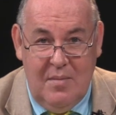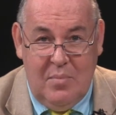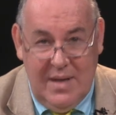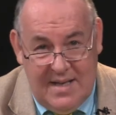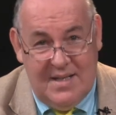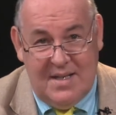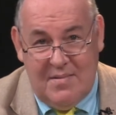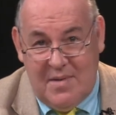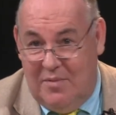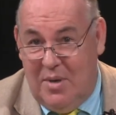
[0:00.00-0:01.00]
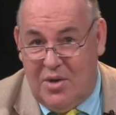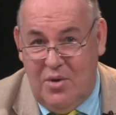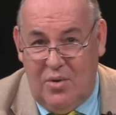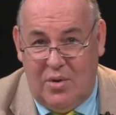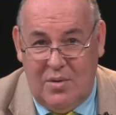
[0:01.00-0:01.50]
please give me a
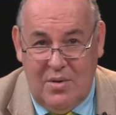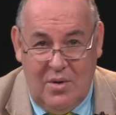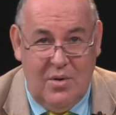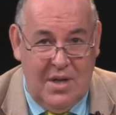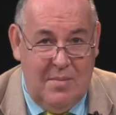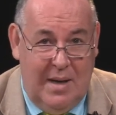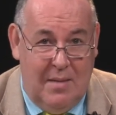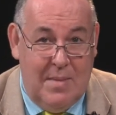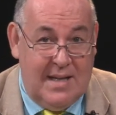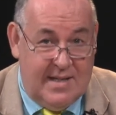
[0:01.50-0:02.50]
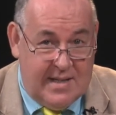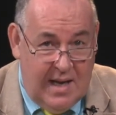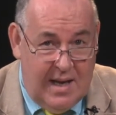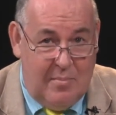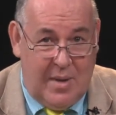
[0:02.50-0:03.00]
call or email. My
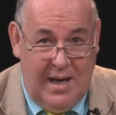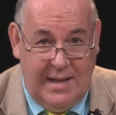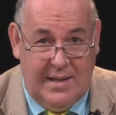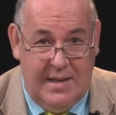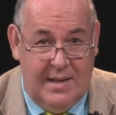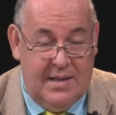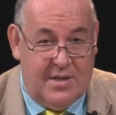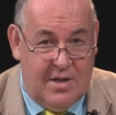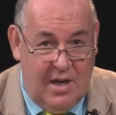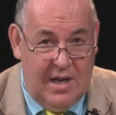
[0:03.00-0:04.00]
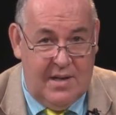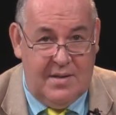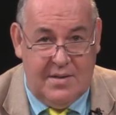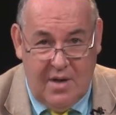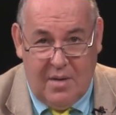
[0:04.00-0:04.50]
Skype ID is
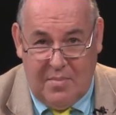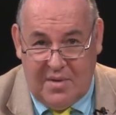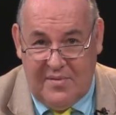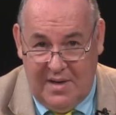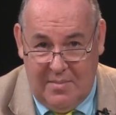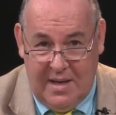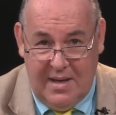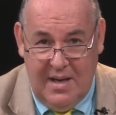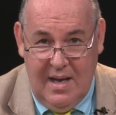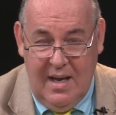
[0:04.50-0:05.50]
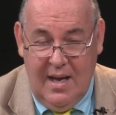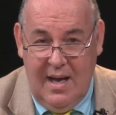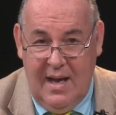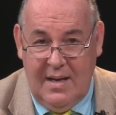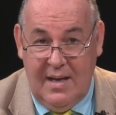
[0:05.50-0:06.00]
colin.mcphillamy
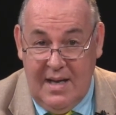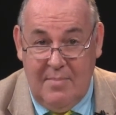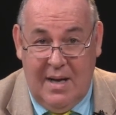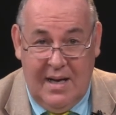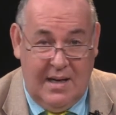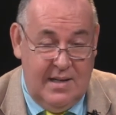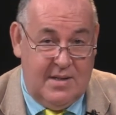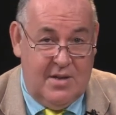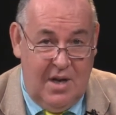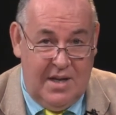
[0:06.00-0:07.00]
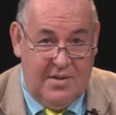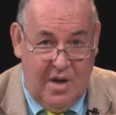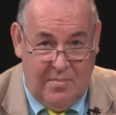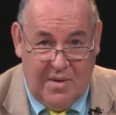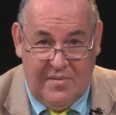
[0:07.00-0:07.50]
and email is
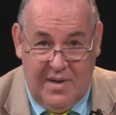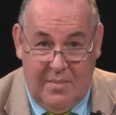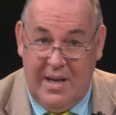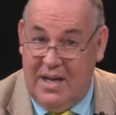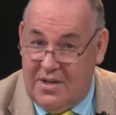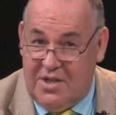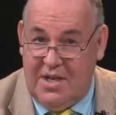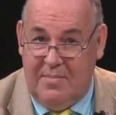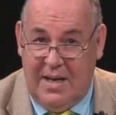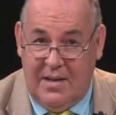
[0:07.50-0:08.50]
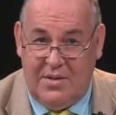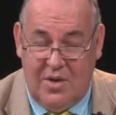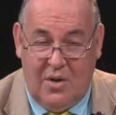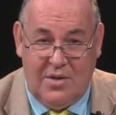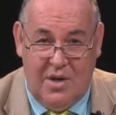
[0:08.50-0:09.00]

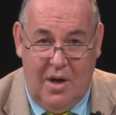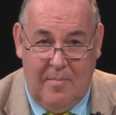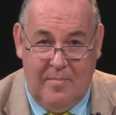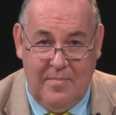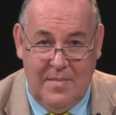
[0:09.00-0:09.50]
colin.mcphillamy@gmail.com.